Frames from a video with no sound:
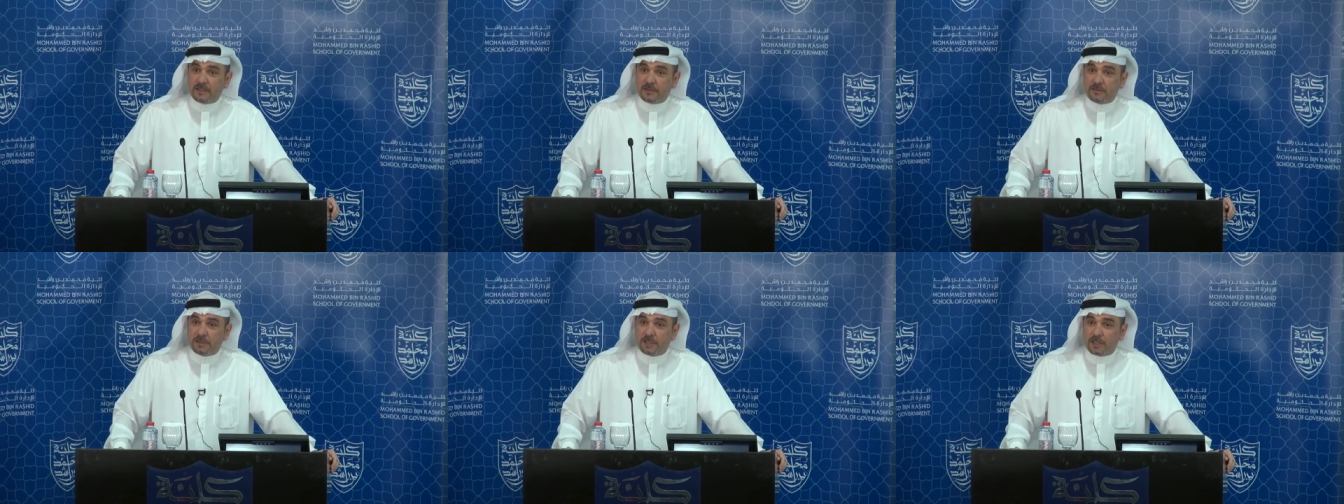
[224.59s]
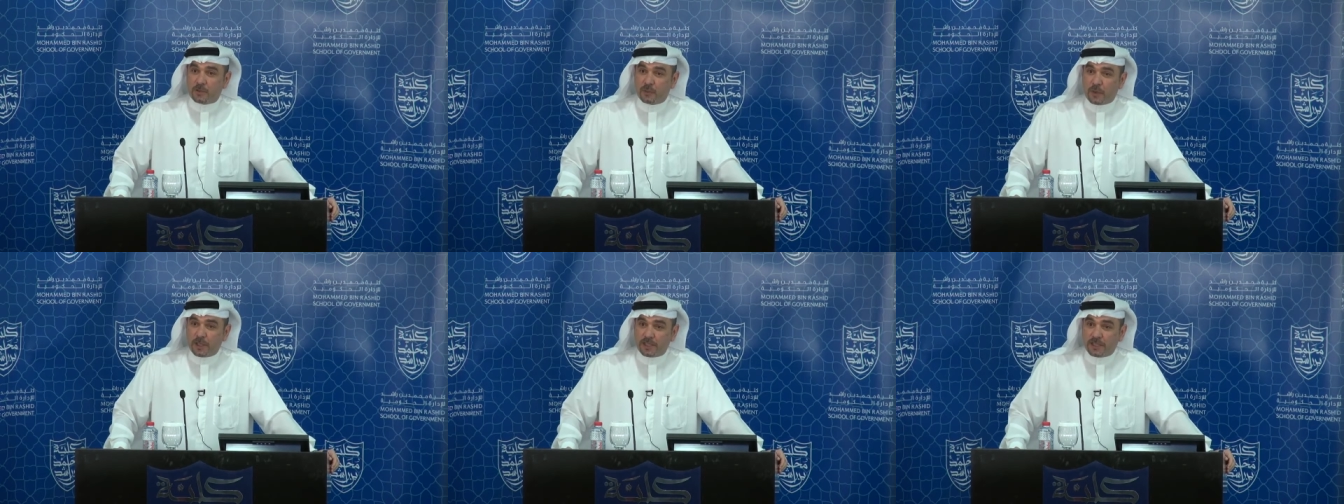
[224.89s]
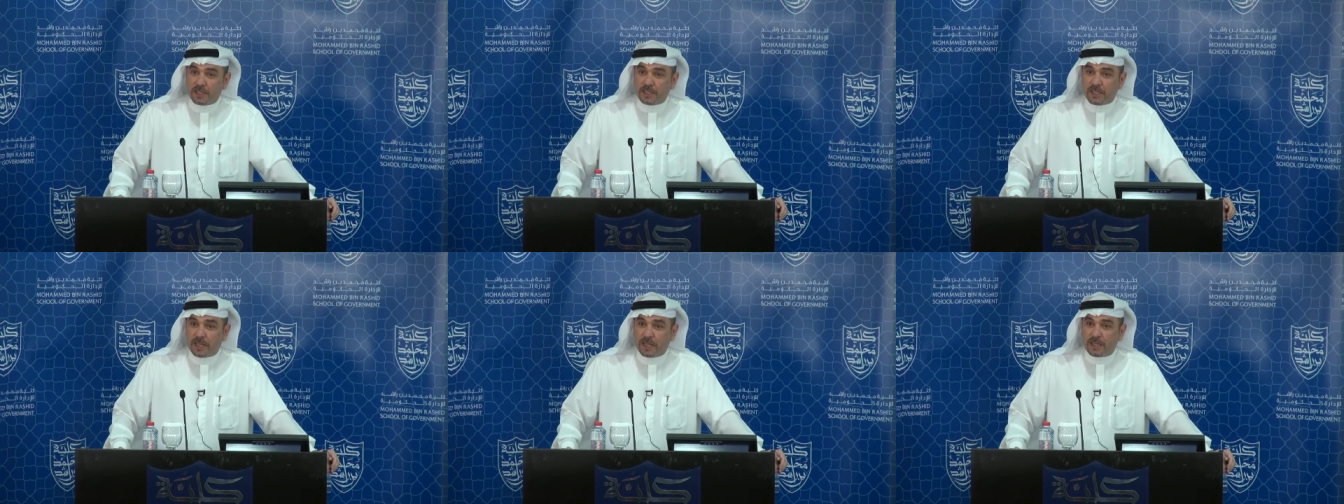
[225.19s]
on the
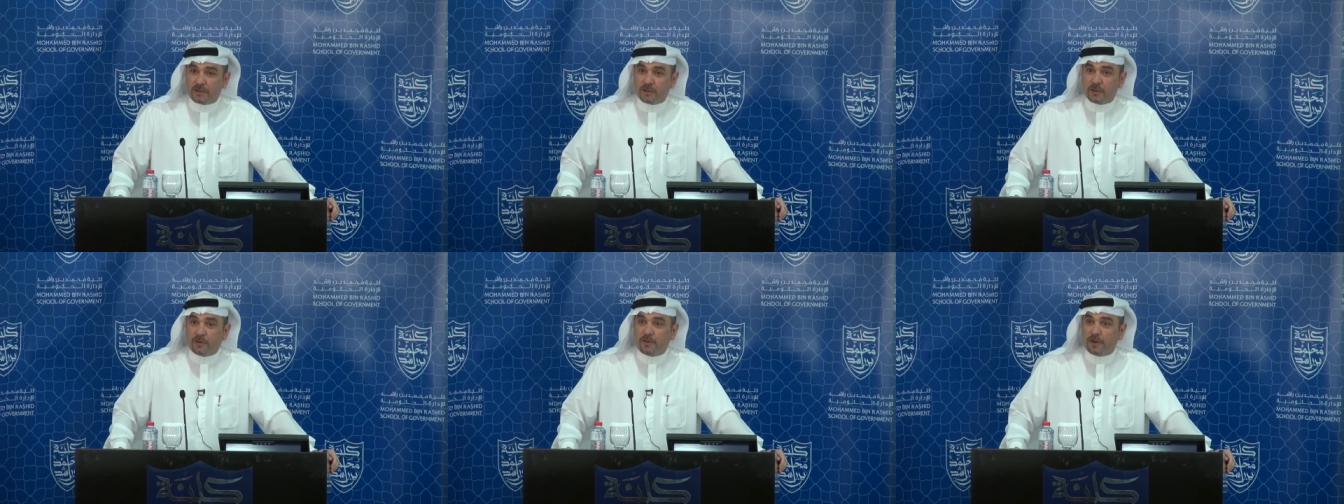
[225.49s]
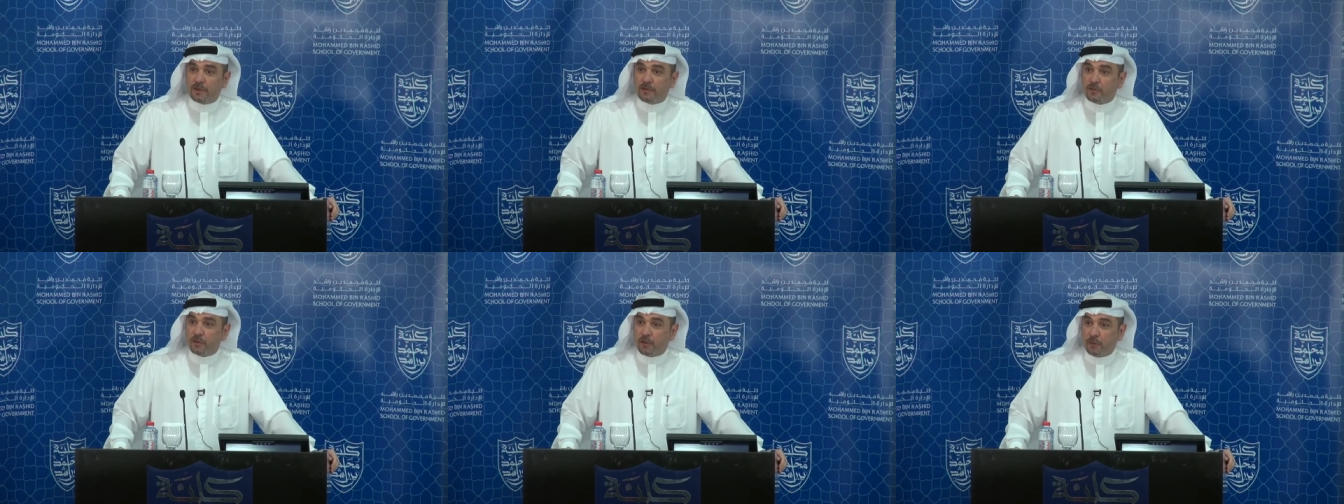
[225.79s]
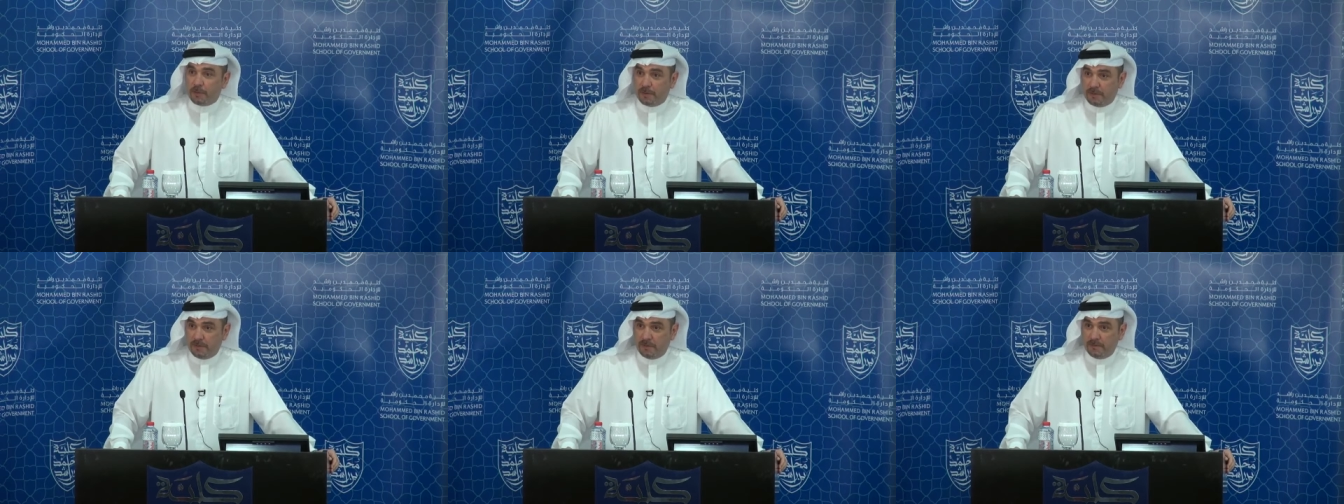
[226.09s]
twenty-ninth of
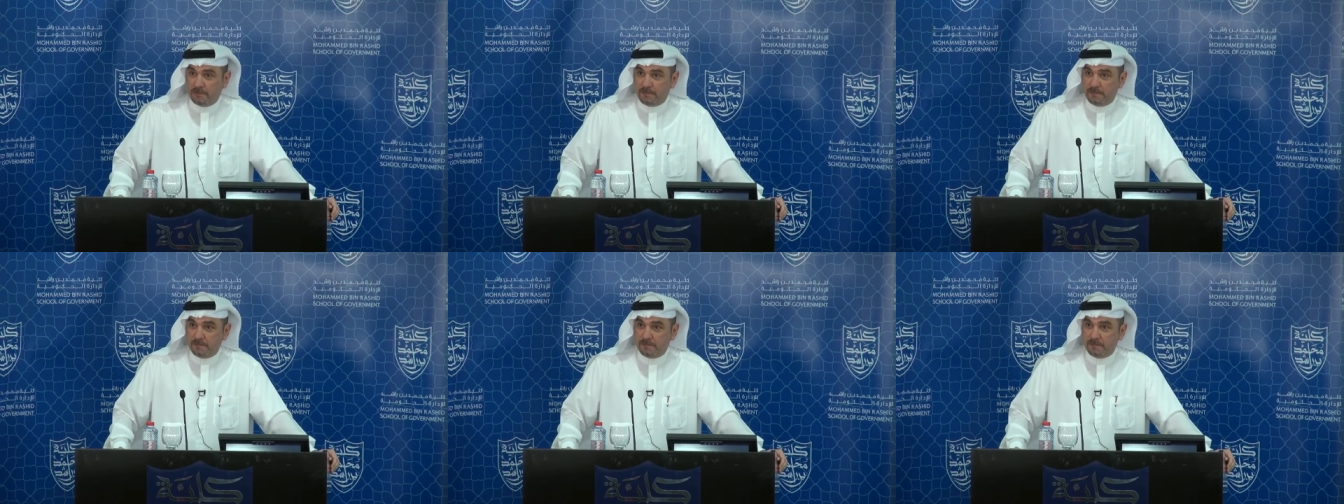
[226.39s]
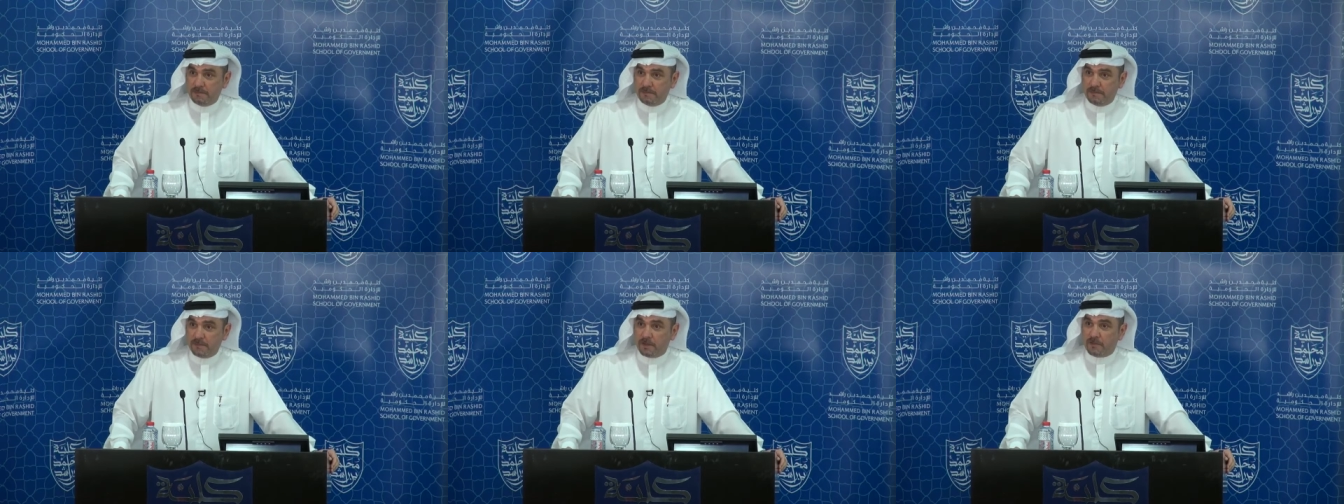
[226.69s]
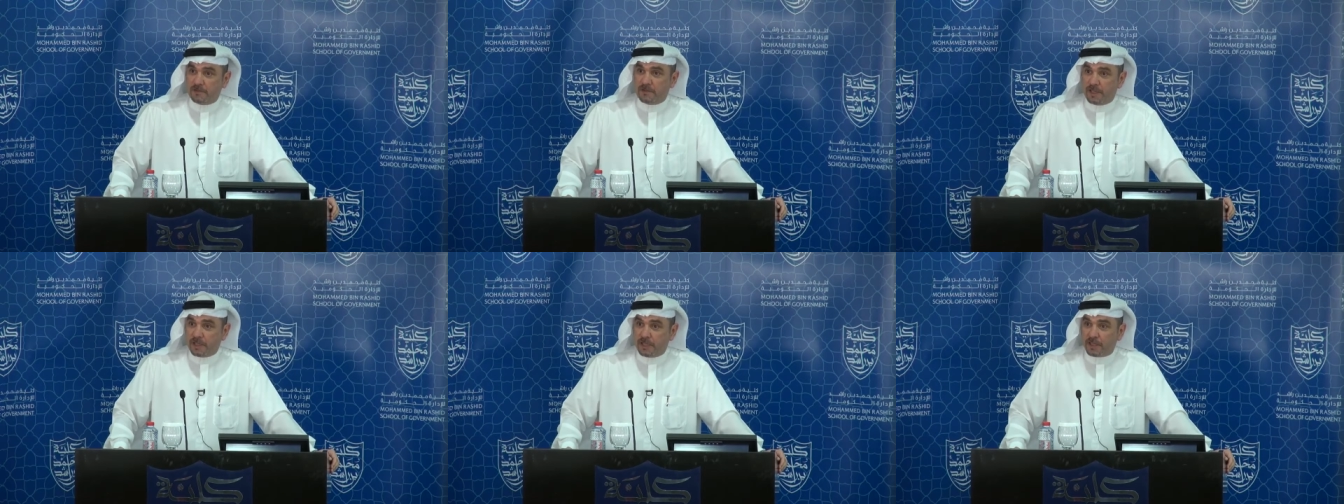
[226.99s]
October
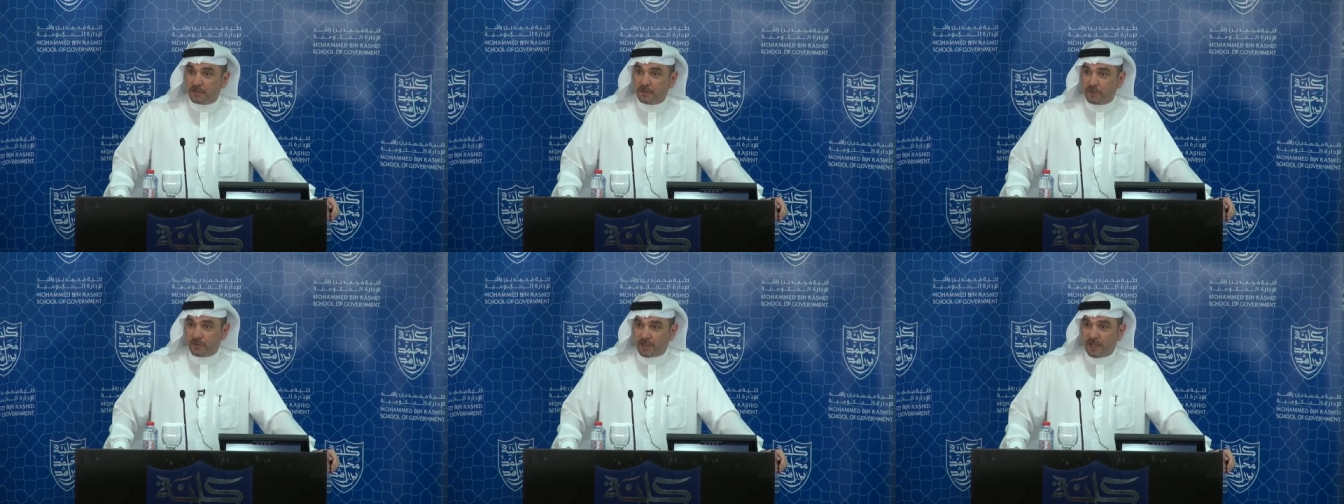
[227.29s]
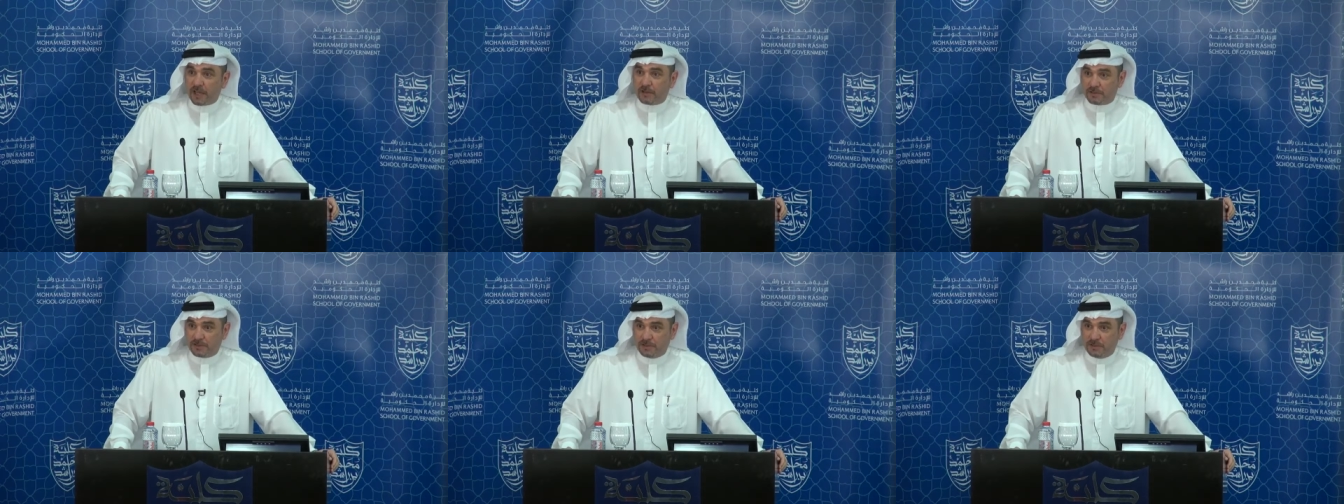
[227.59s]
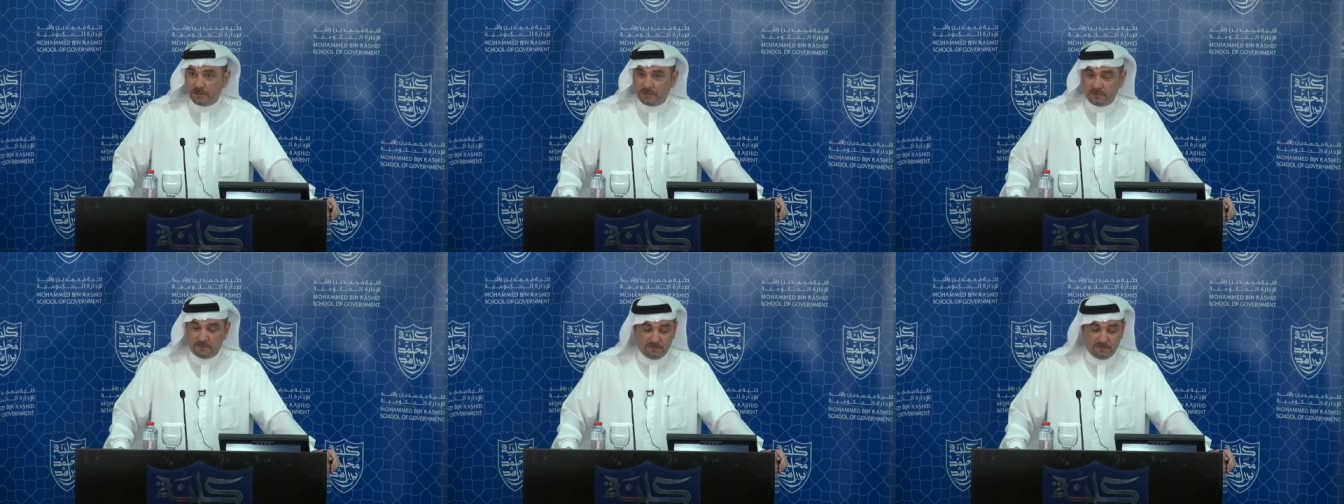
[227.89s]
of the year two thousand,